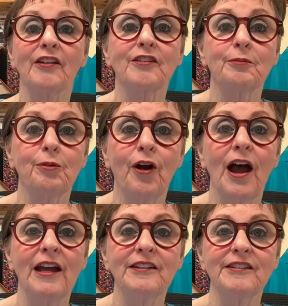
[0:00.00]

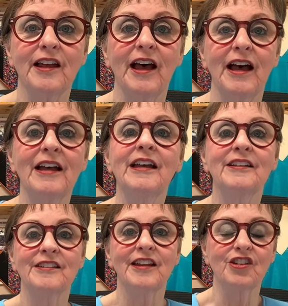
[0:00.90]
surprise
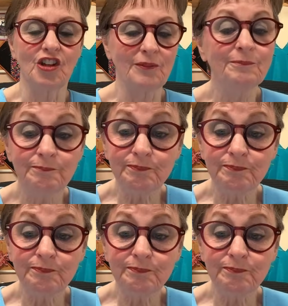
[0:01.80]
session.